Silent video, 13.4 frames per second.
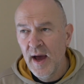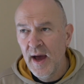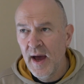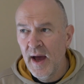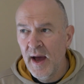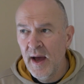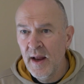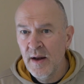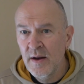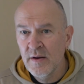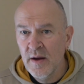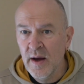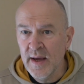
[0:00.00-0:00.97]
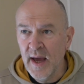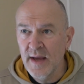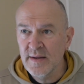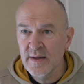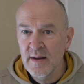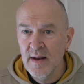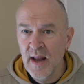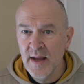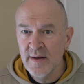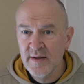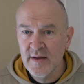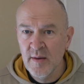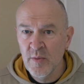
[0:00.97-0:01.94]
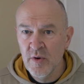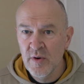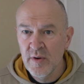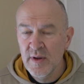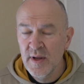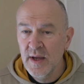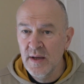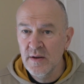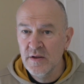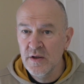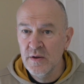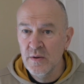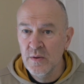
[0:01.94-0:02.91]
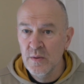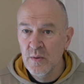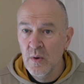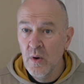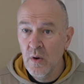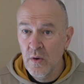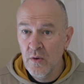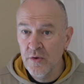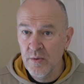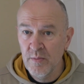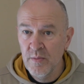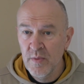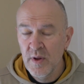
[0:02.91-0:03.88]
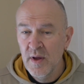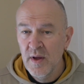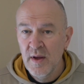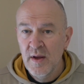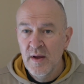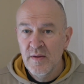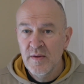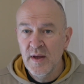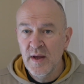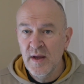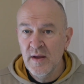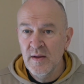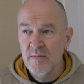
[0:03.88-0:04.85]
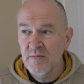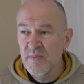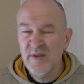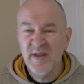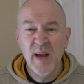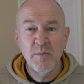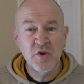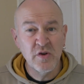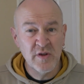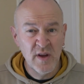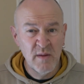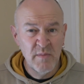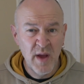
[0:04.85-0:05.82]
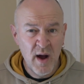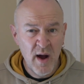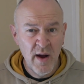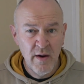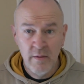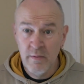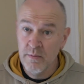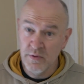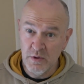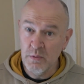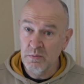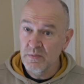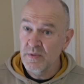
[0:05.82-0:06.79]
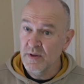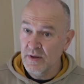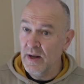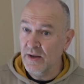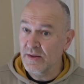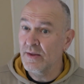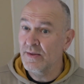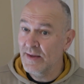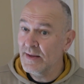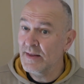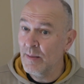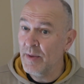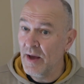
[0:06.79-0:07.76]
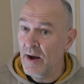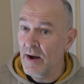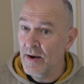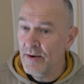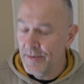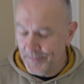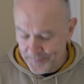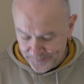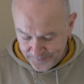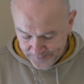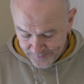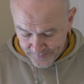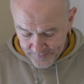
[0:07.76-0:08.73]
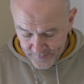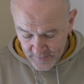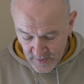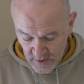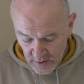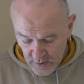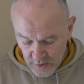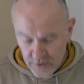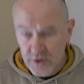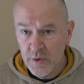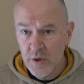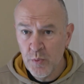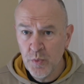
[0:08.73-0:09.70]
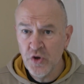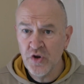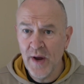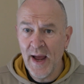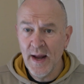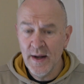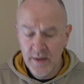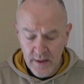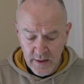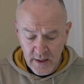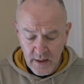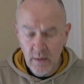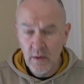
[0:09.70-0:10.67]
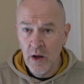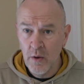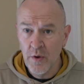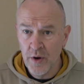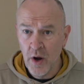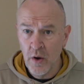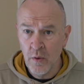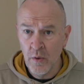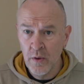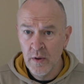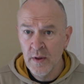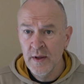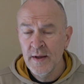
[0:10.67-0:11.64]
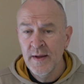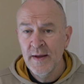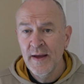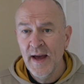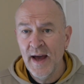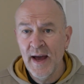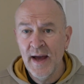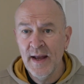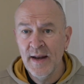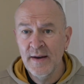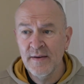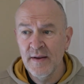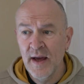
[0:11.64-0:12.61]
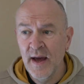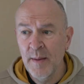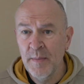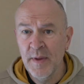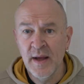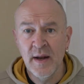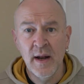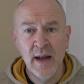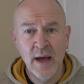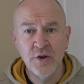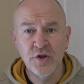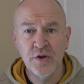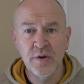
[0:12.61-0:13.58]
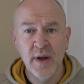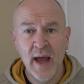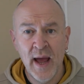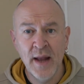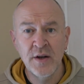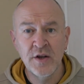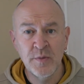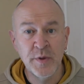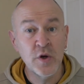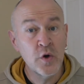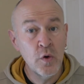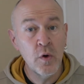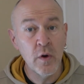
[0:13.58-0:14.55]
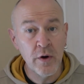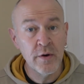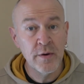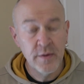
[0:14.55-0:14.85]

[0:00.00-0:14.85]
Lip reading: and I guess late summer into autumn, the temperatures can be higher. You'd like to think they'll be higher. So you'd put your hand in the lower hole and it allows your hand to be cooler.